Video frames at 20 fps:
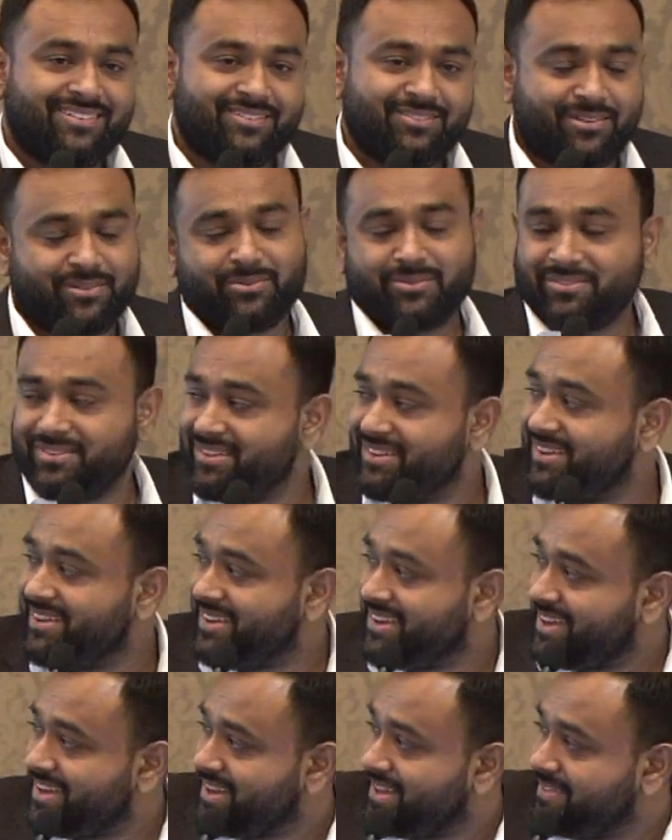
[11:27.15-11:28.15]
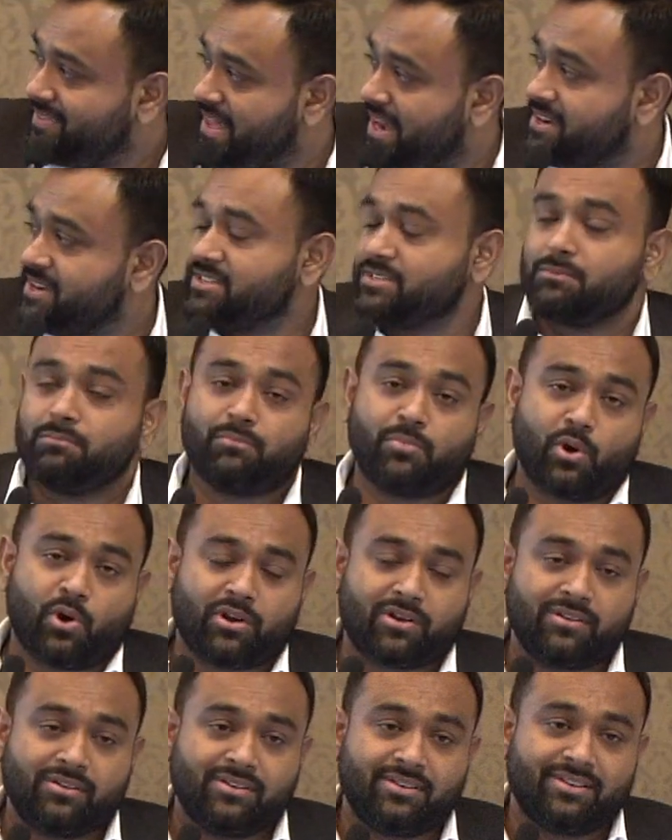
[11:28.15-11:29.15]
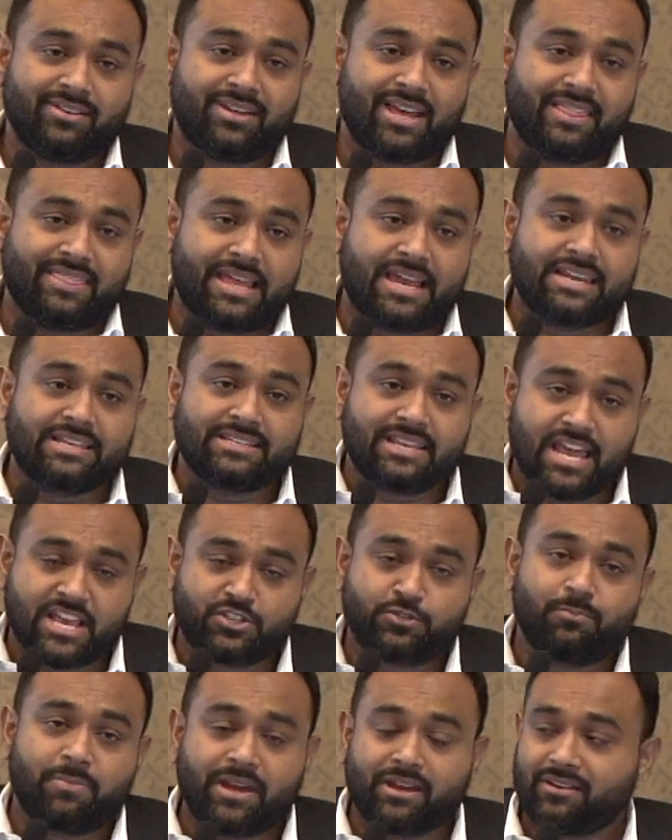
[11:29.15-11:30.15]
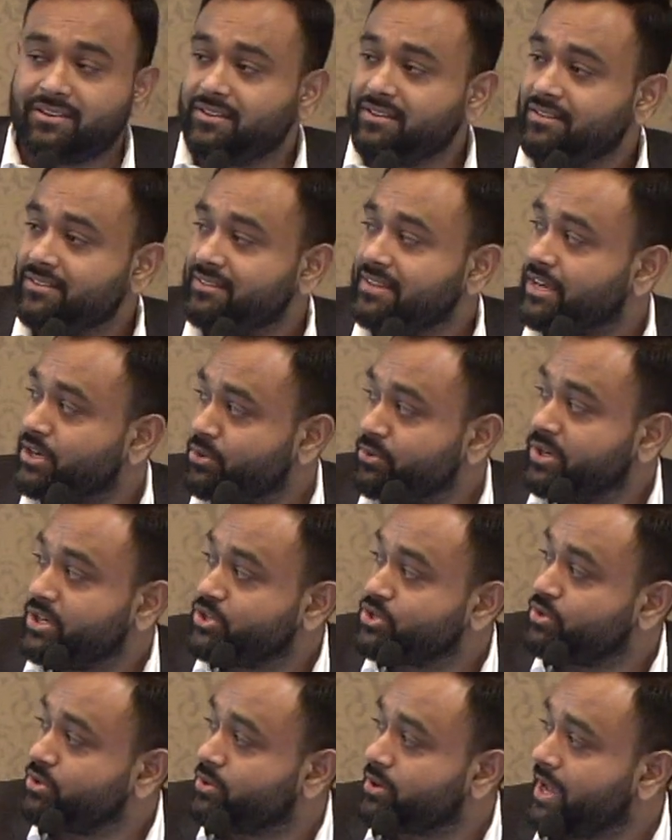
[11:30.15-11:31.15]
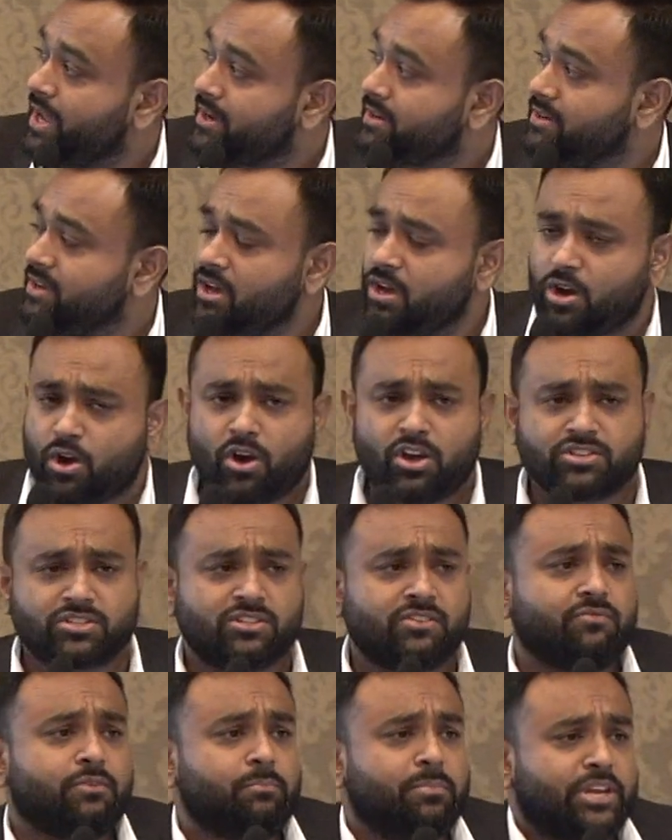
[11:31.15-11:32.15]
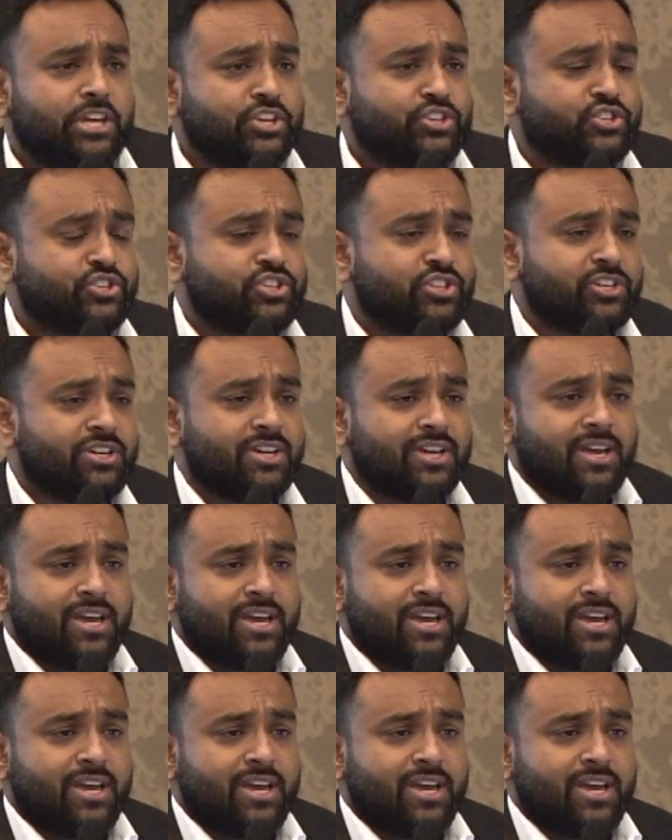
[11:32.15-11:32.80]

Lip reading: So that is important, and that is an aspect that you need to look at. Cost of a breach.